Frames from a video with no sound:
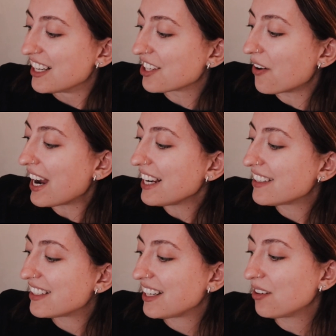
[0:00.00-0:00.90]
So I
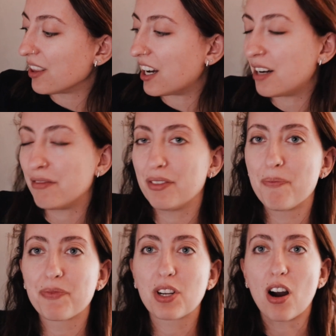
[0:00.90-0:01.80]
still love
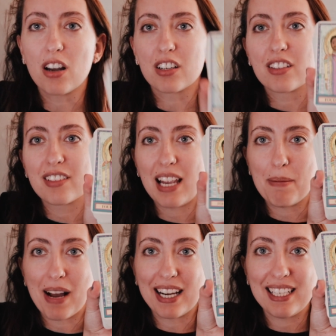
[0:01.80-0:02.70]
colors
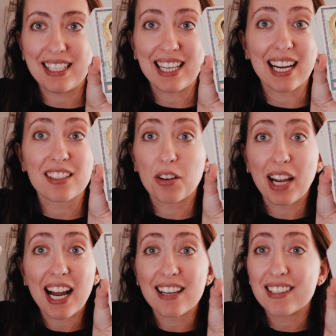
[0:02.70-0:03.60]
in my decks,
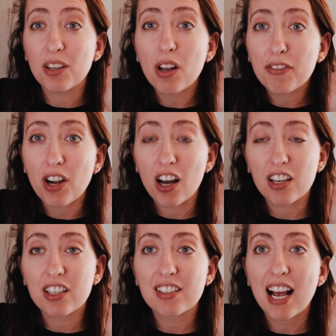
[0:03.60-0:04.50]
okay? I still love
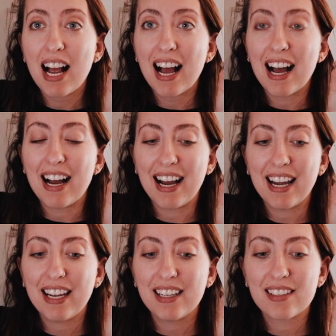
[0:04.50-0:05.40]
colors.
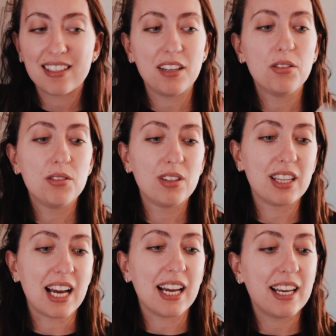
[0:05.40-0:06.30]
I still
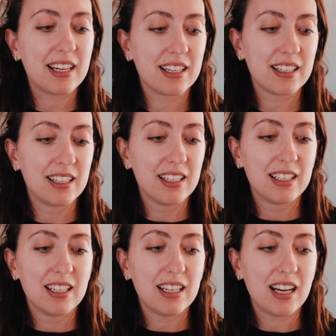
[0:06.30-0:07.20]
like,
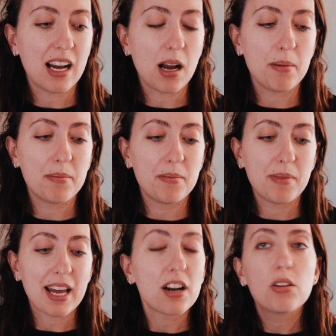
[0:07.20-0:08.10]

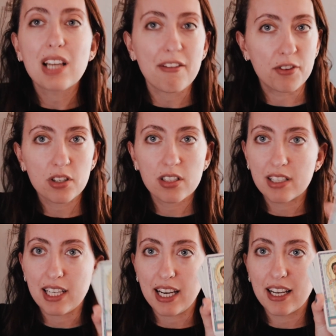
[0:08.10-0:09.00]
um, I don't know,
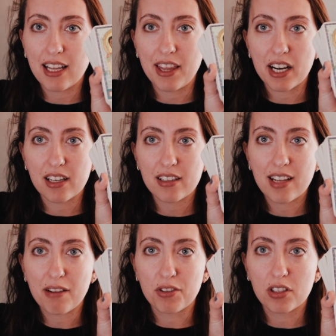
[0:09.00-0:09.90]
diversity. There is
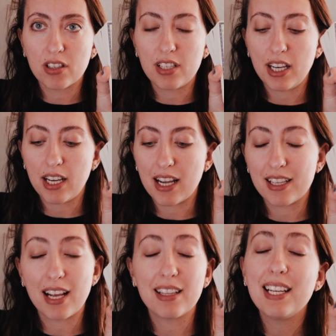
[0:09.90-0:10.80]
diversity,
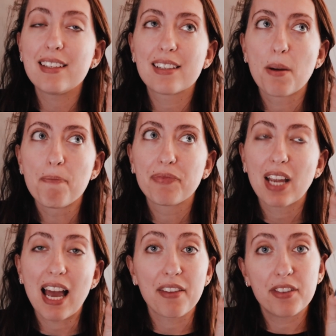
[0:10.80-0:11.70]
at, at least
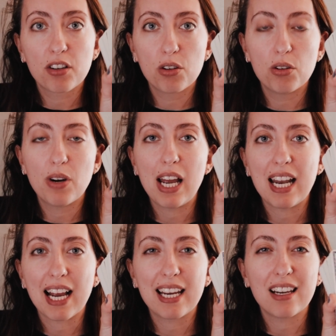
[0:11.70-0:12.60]
ethnical
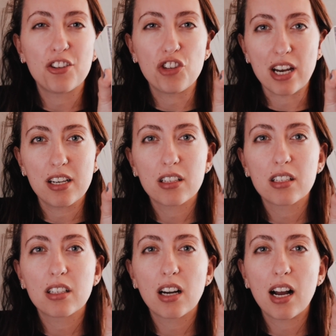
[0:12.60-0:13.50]
and like
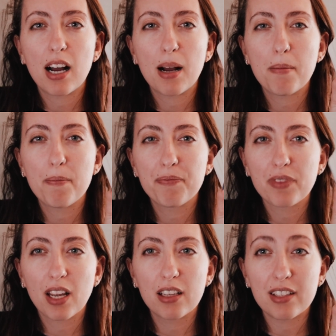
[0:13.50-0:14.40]
gender
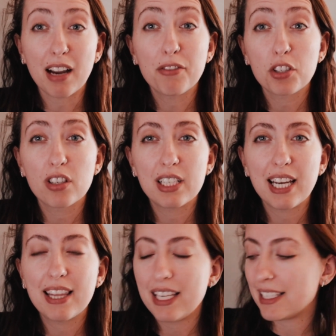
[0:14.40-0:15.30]
um,
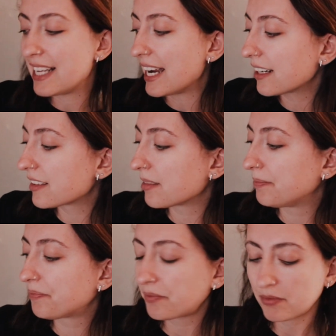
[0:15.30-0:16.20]
diversity in these decks.
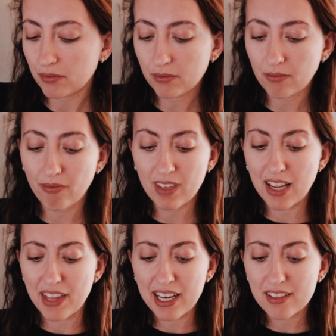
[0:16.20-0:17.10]

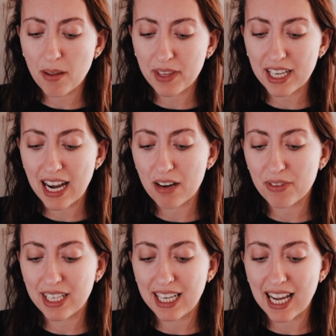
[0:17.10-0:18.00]
And that is something that I
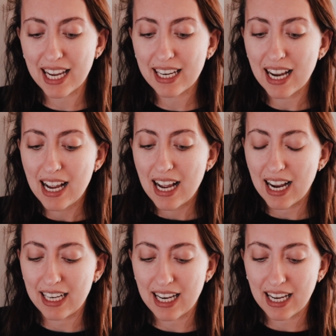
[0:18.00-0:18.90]
really like.
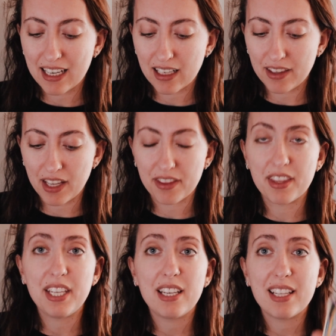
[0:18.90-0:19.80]
I like
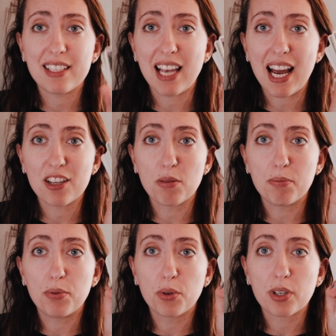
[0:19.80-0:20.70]
that the, this has
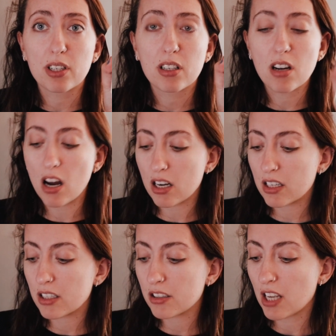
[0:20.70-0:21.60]
bolder
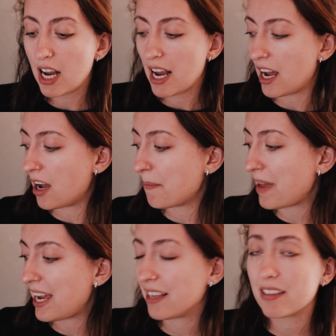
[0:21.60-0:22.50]
colors, um,
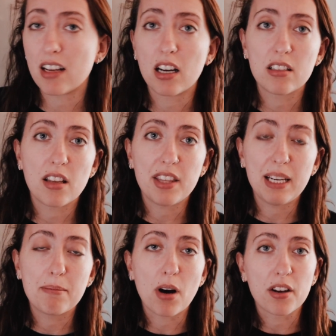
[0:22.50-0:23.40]
as does
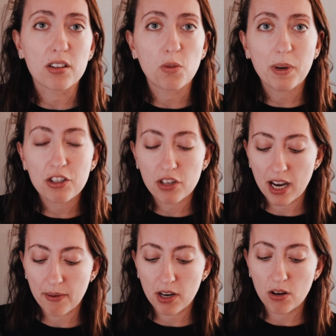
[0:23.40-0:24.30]
the Modern Witch
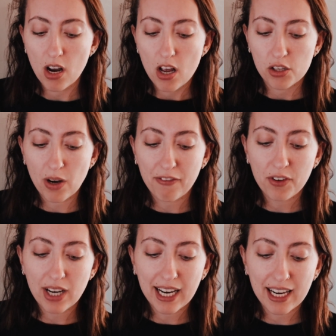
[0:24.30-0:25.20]
Tarot. So I
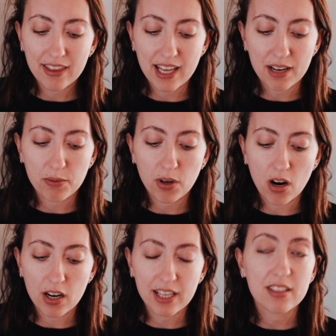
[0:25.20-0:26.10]
feel like in that
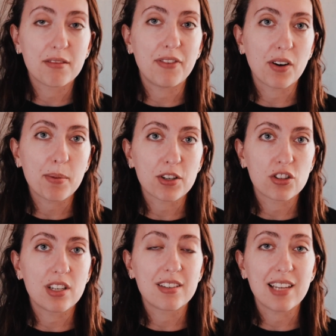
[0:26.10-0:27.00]
regard, it's very
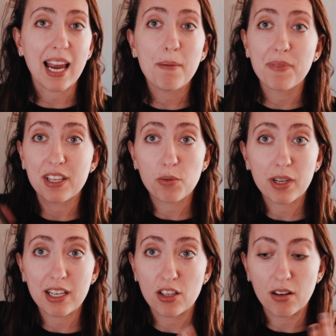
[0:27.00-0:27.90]
much the same. This
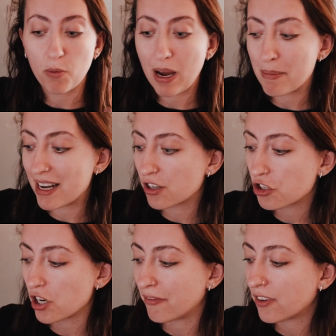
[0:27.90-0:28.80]
one is a way better
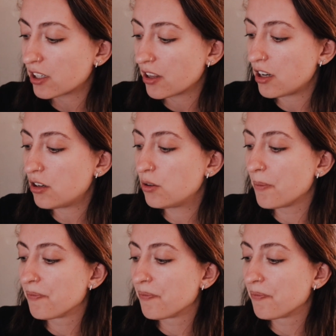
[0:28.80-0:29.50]
shuffler though.